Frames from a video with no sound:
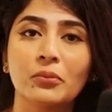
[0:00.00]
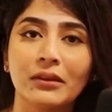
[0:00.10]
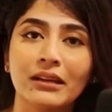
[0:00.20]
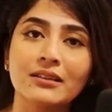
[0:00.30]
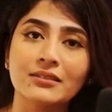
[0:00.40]

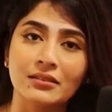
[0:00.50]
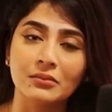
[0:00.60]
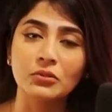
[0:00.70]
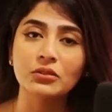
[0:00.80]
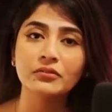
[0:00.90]
blood is
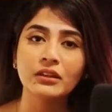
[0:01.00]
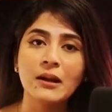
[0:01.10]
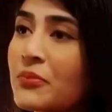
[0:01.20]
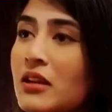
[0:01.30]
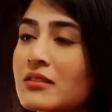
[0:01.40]
removed.
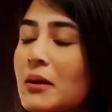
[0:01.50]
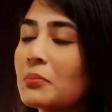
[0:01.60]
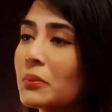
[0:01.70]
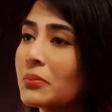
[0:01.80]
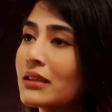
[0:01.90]
Some people,